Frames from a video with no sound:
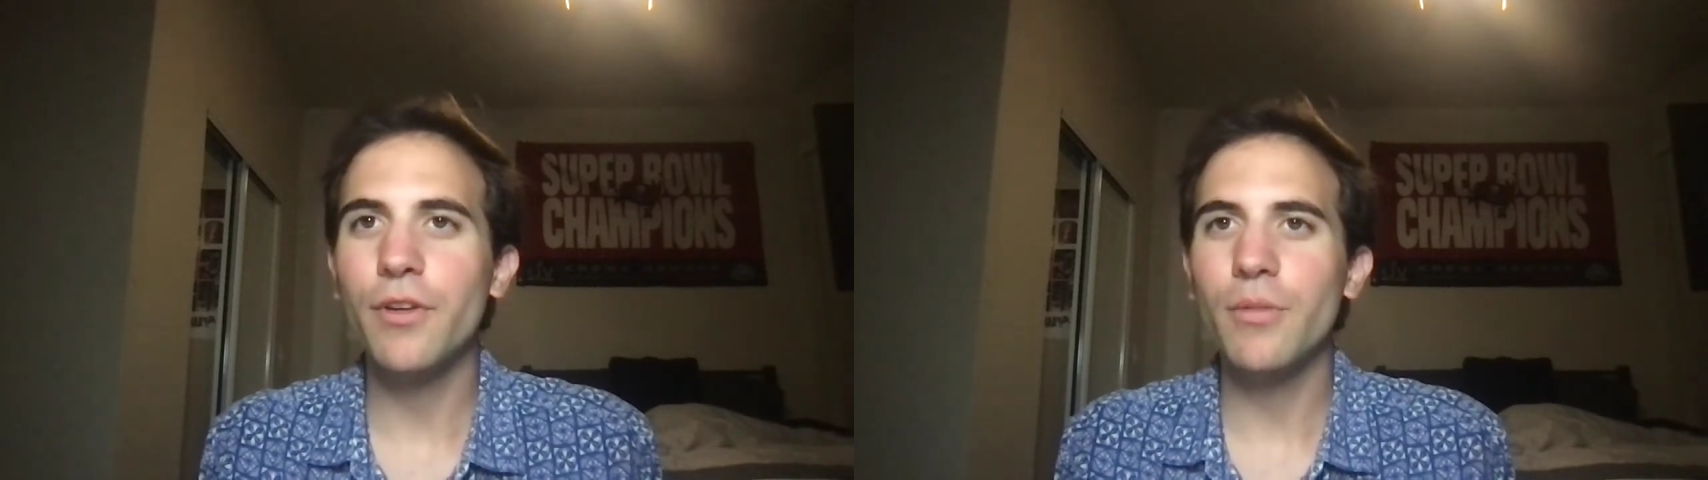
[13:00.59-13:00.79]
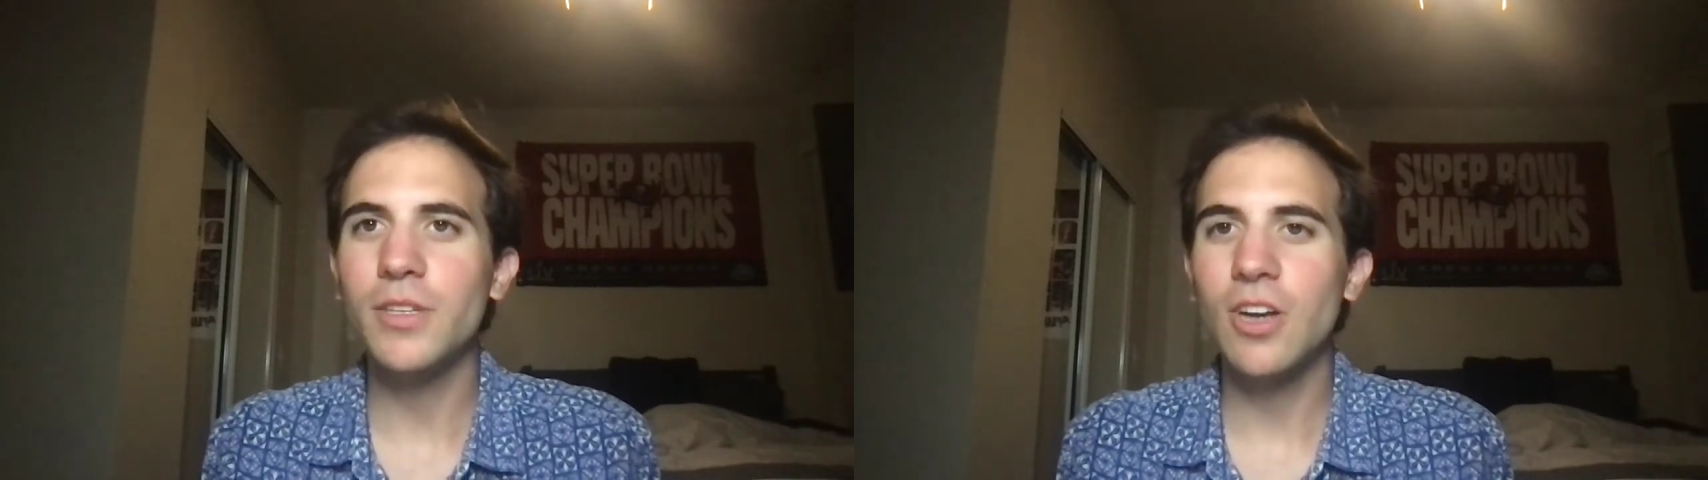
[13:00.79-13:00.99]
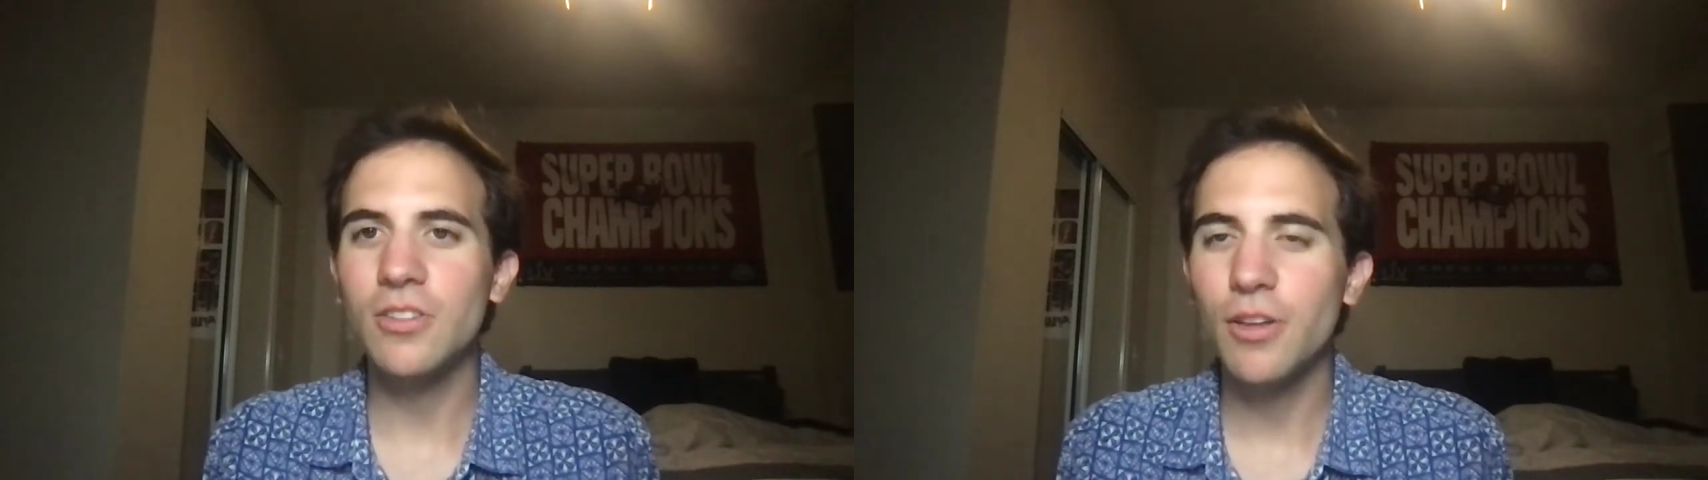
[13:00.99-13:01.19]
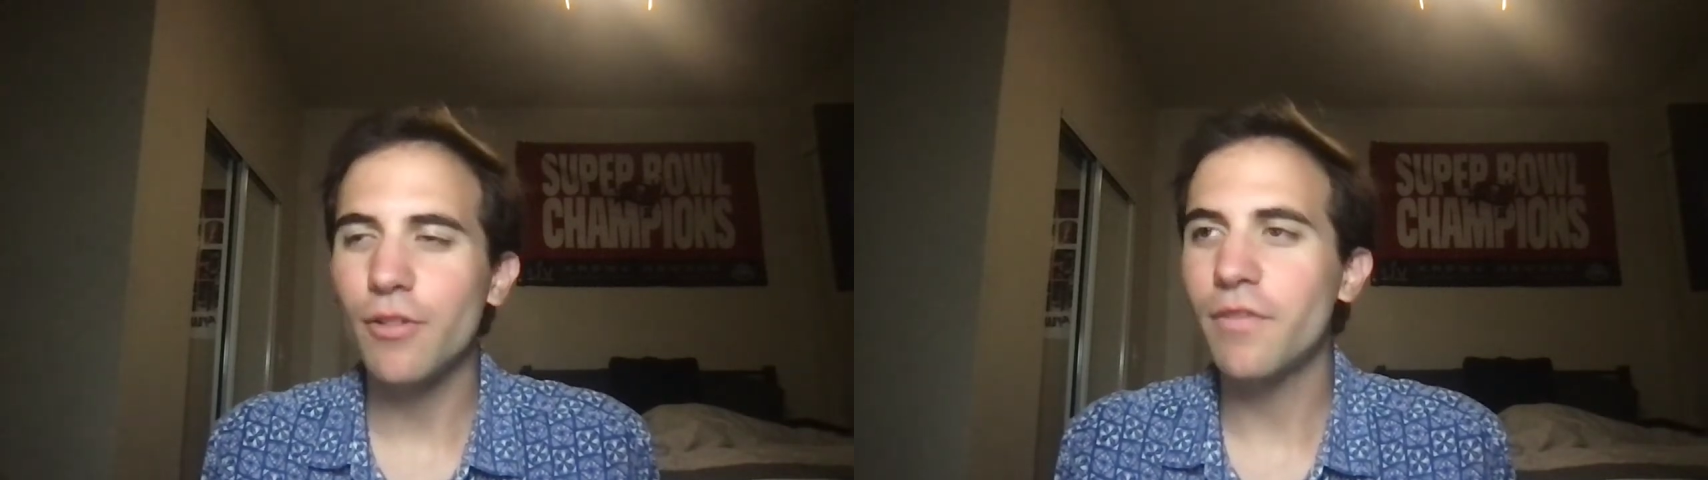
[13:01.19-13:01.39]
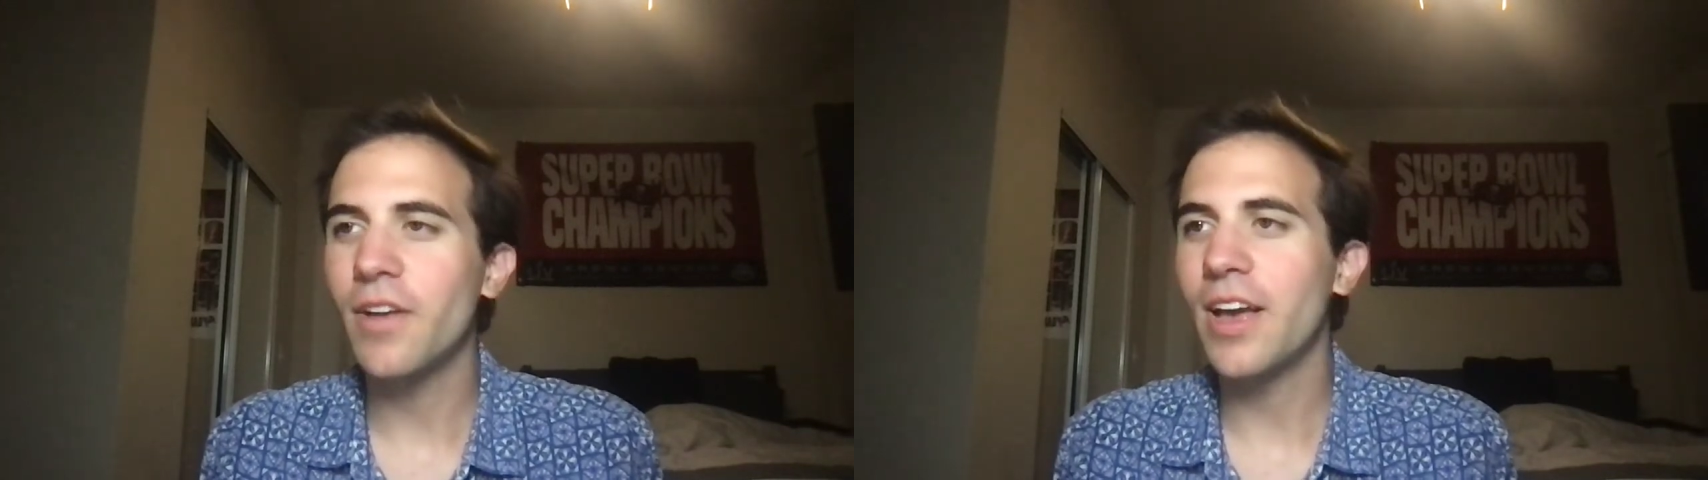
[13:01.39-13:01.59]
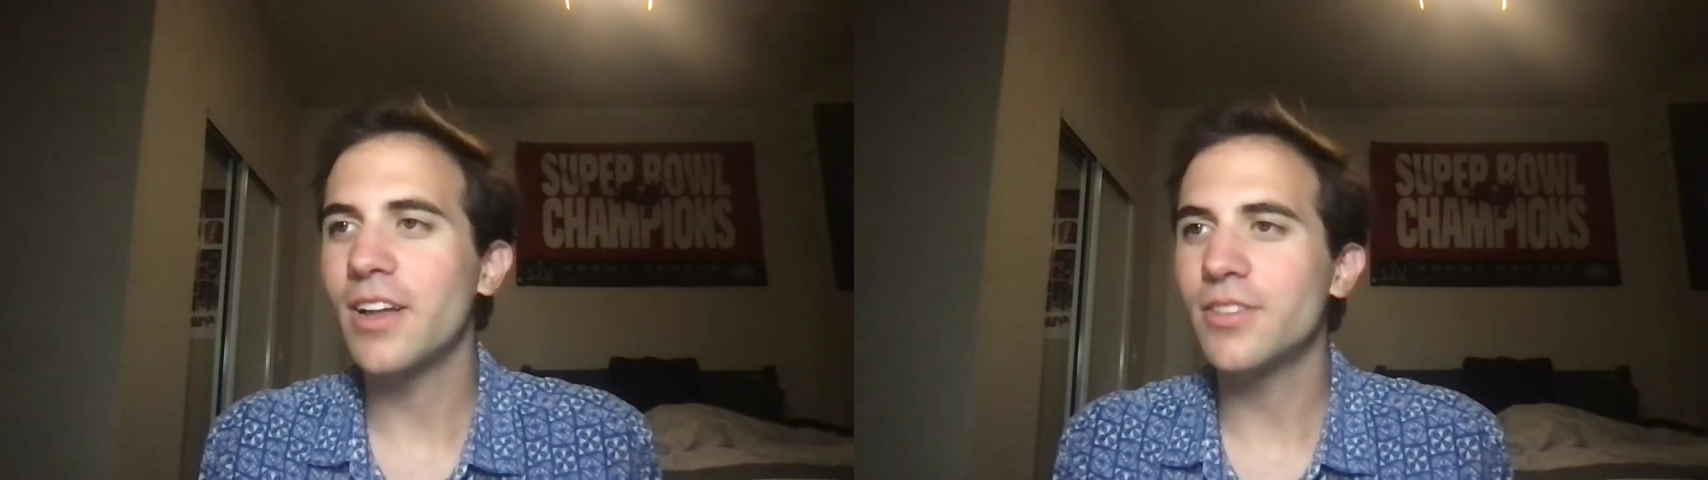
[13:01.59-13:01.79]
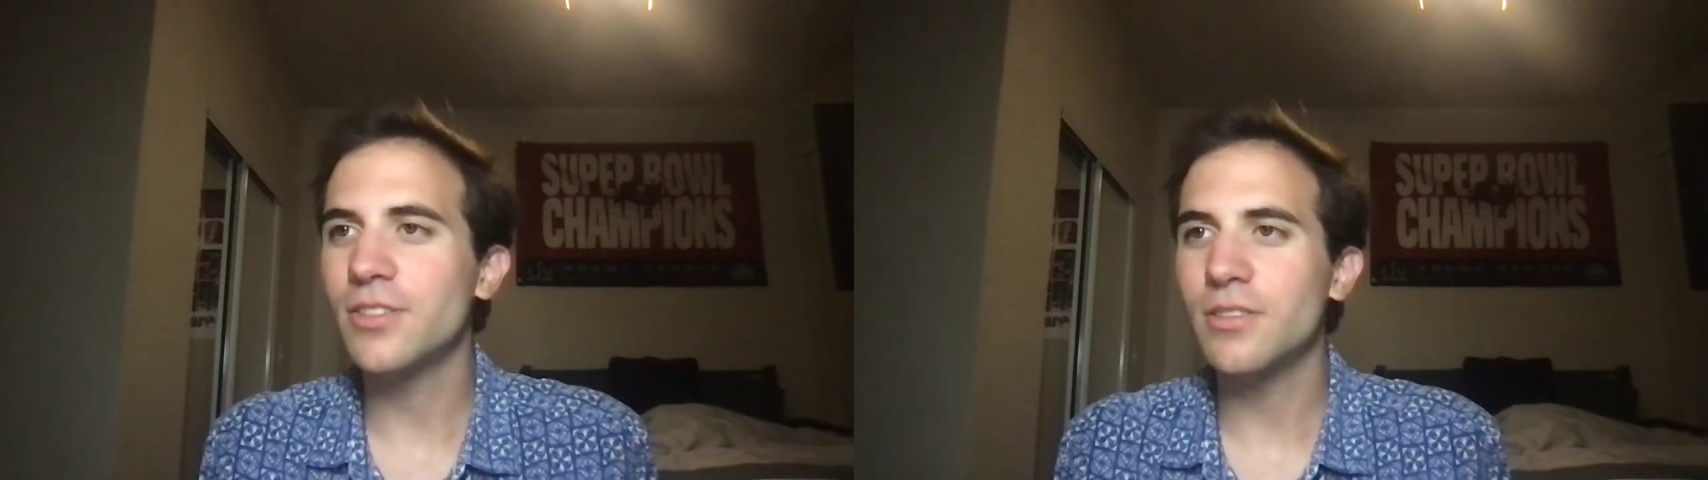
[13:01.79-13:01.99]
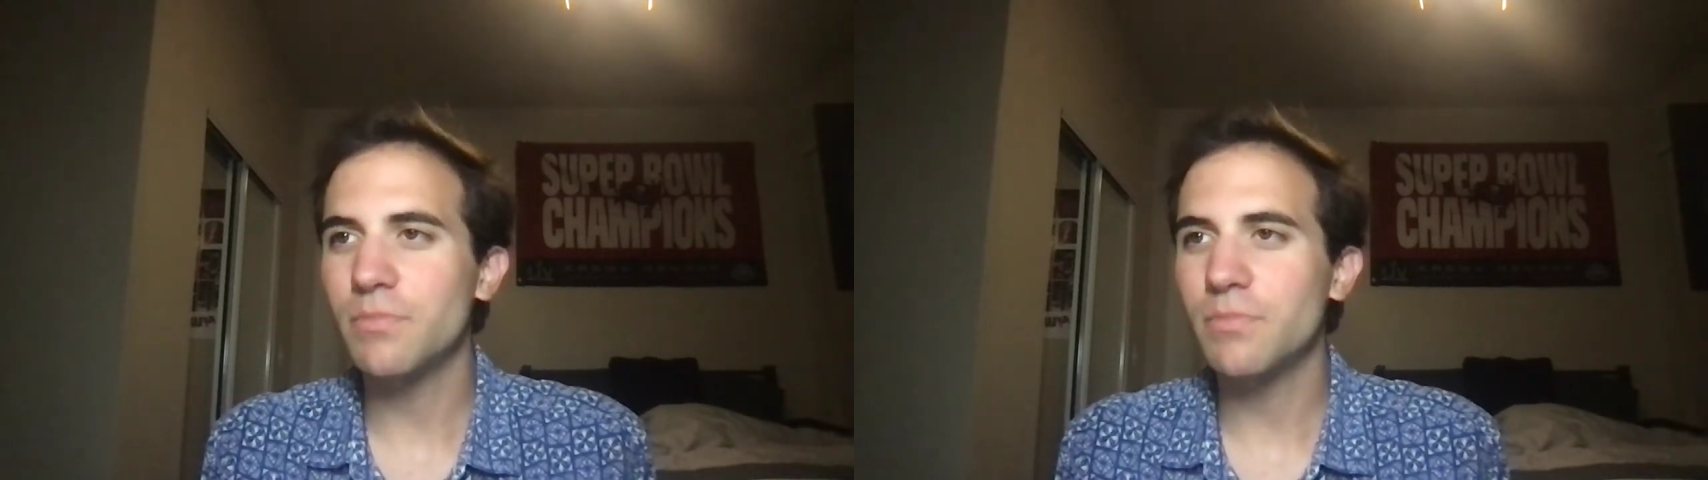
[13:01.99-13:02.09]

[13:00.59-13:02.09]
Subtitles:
I'm going to talk to other fans.